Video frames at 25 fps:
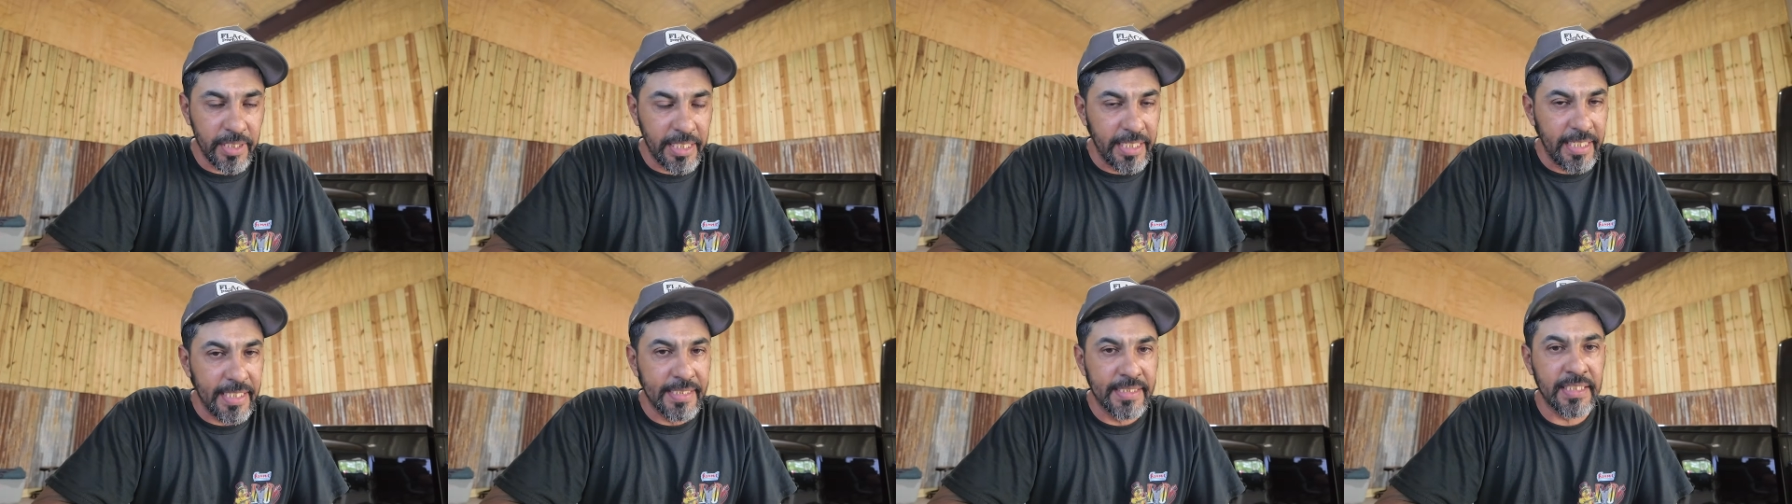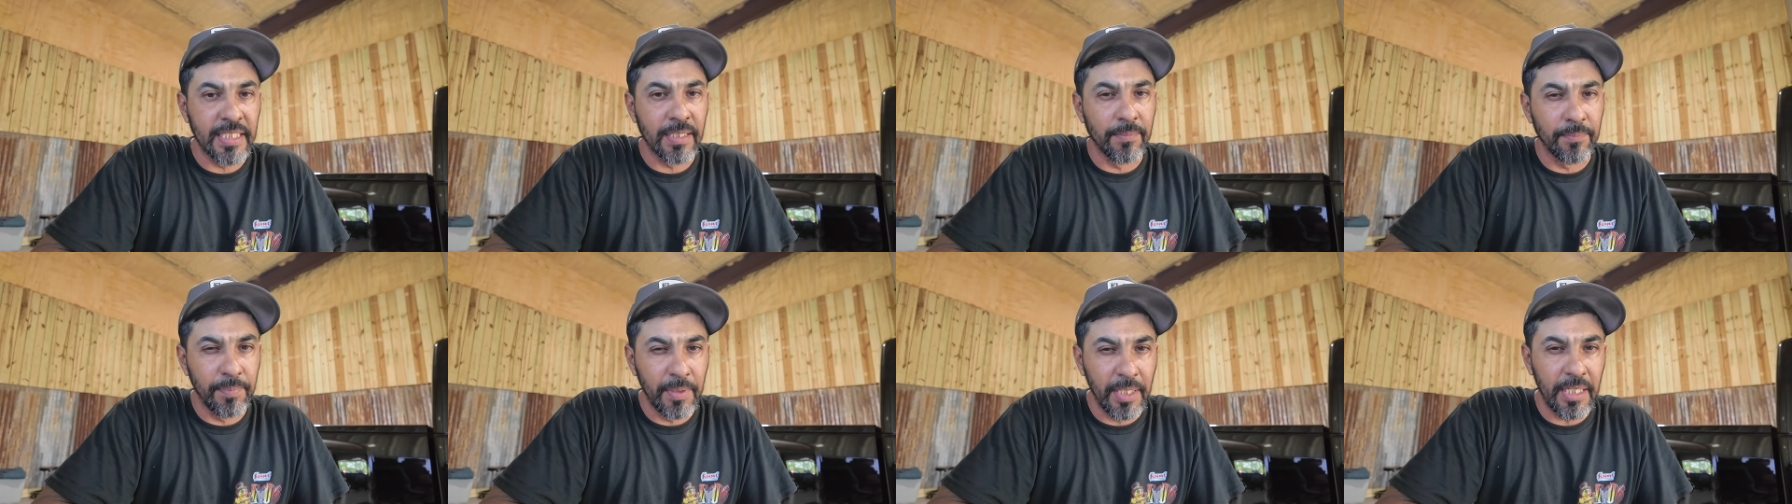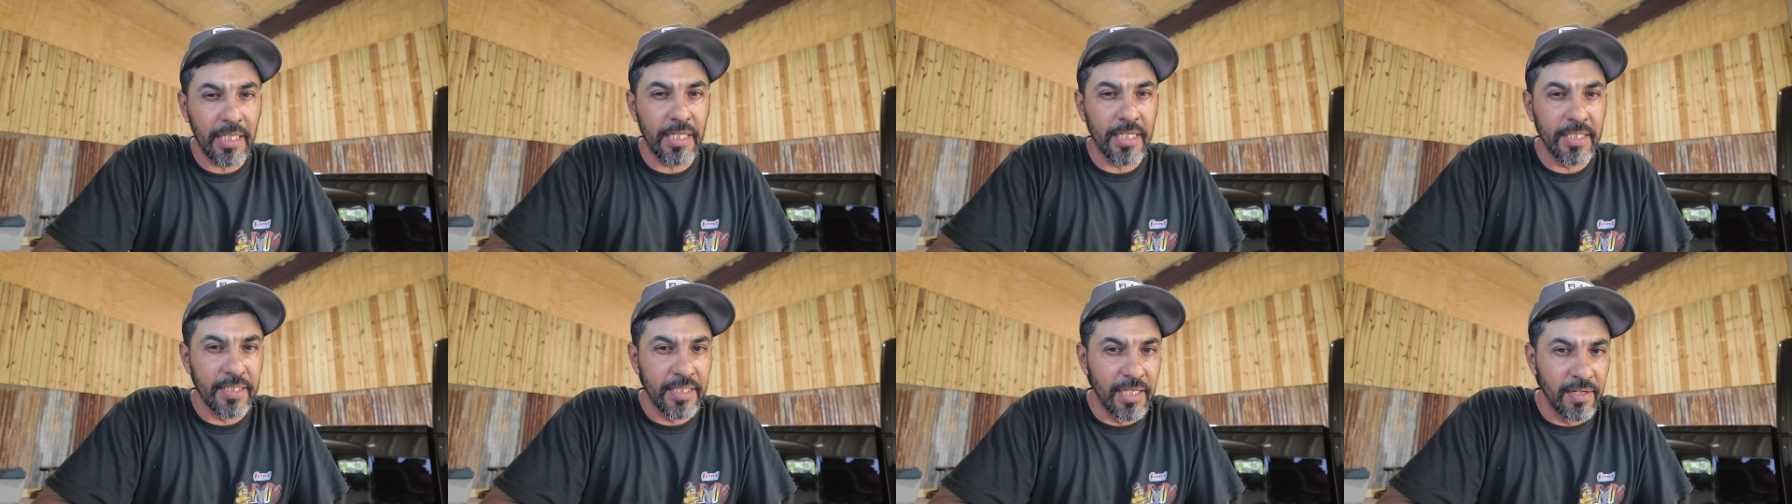it is
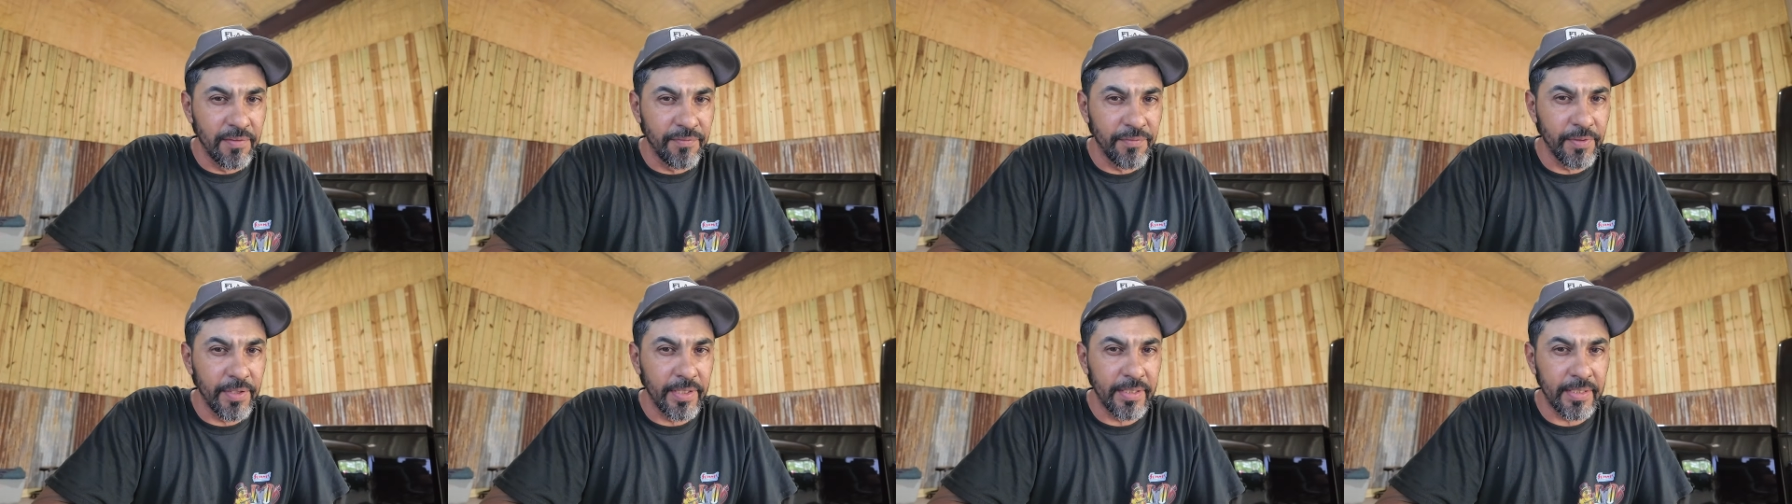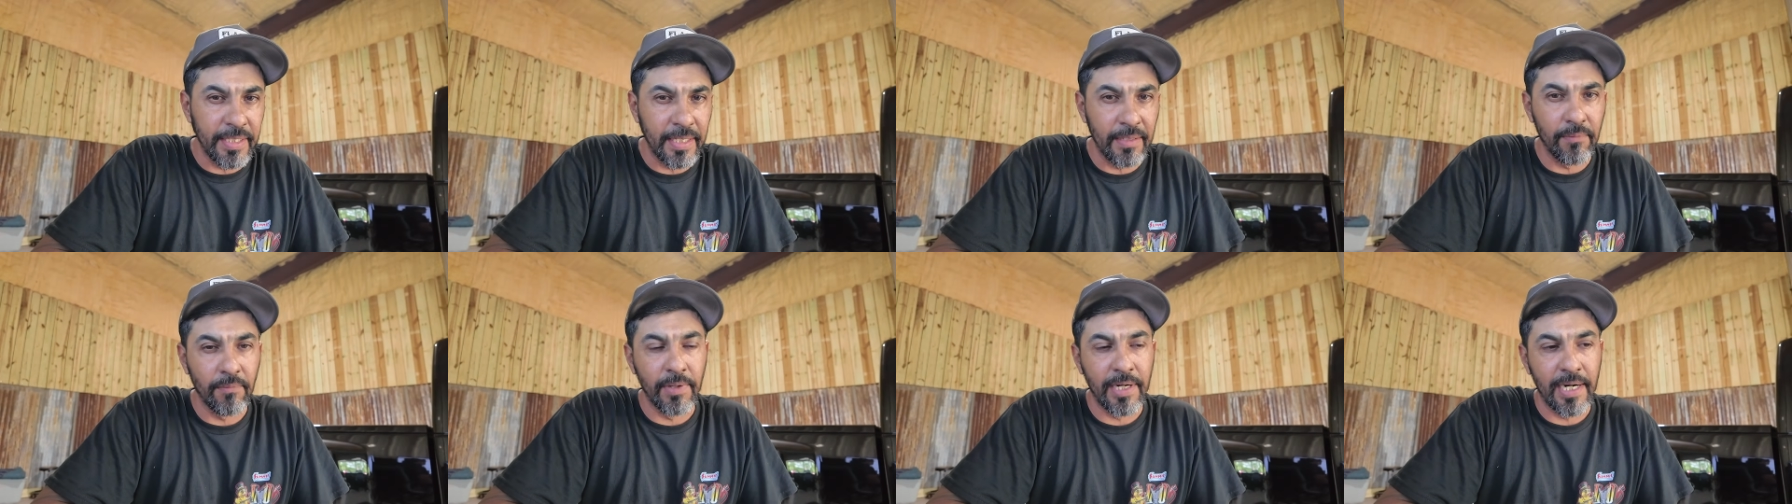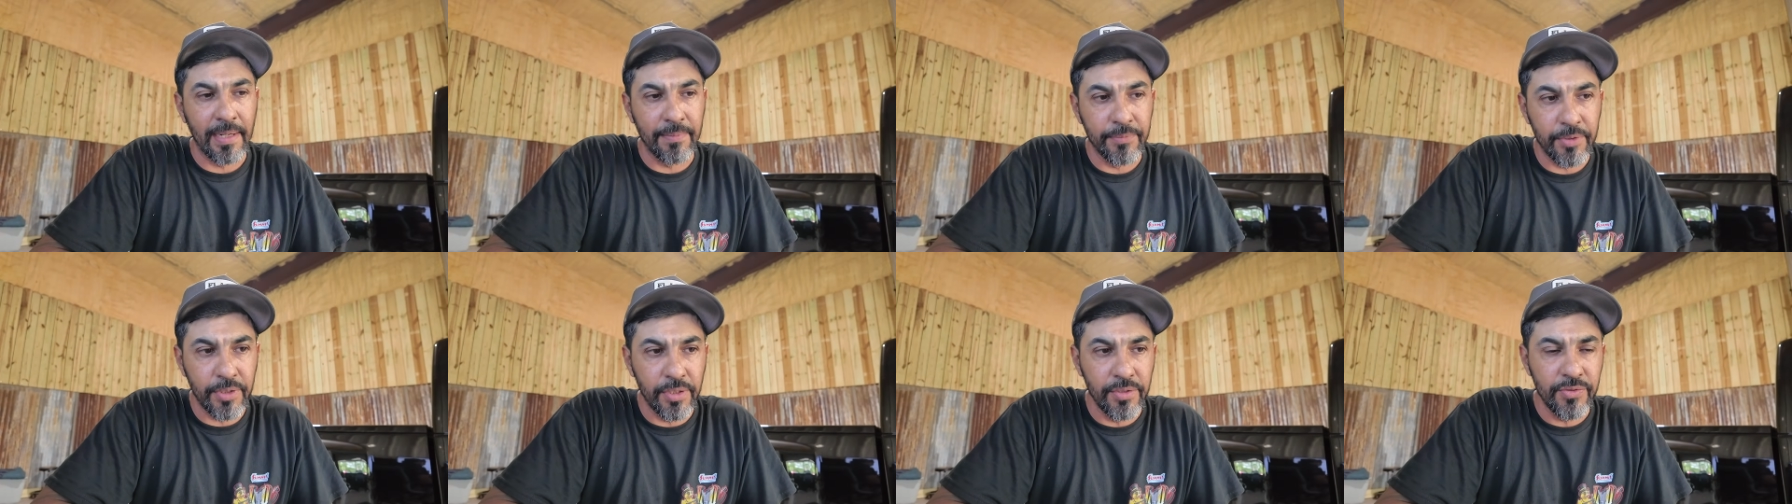completely different than what
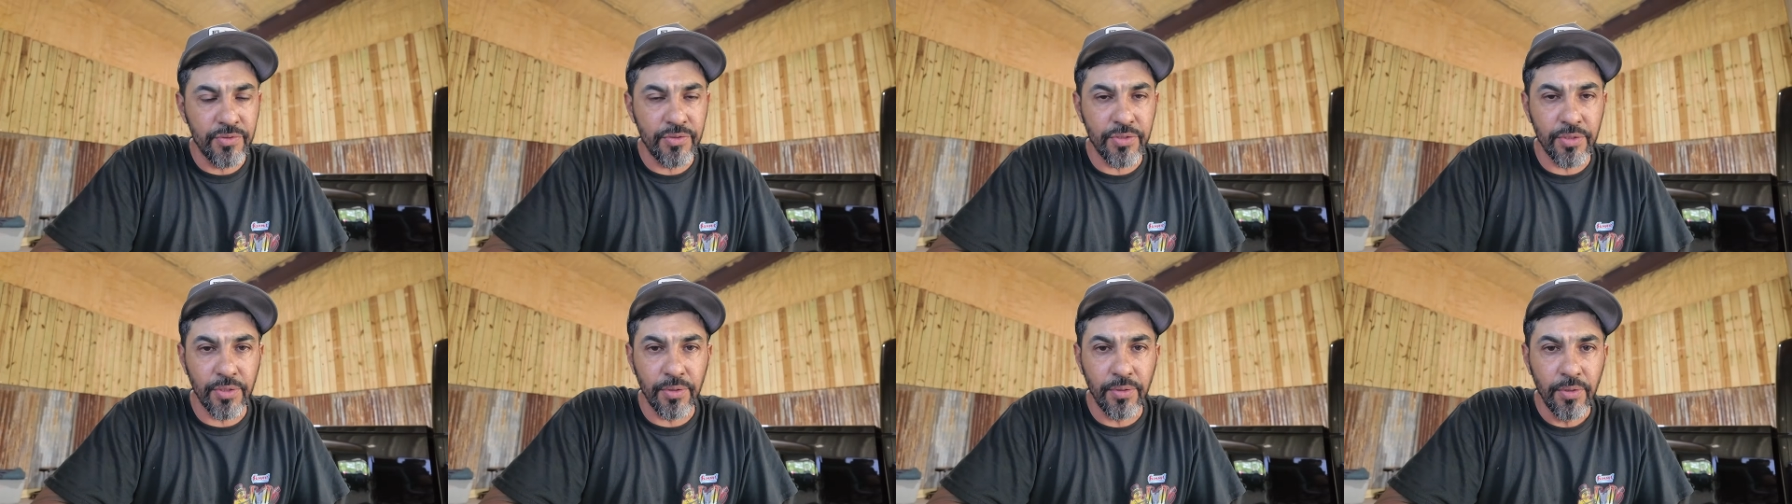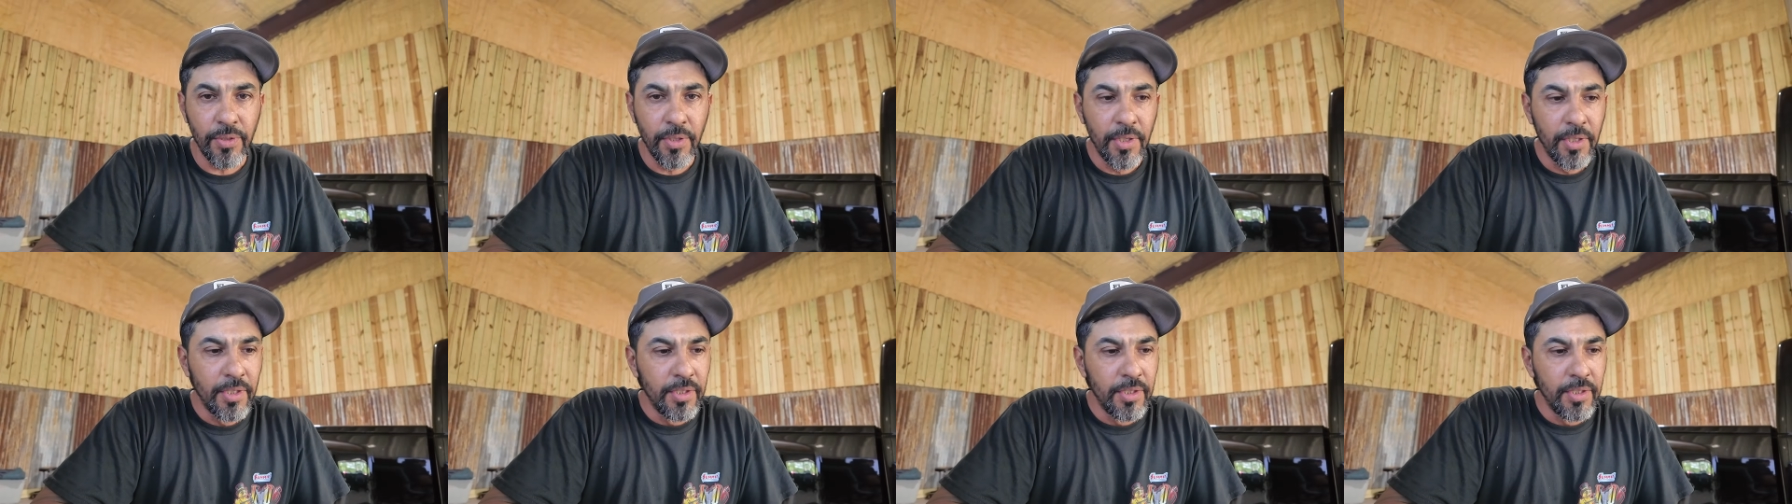I'm used to.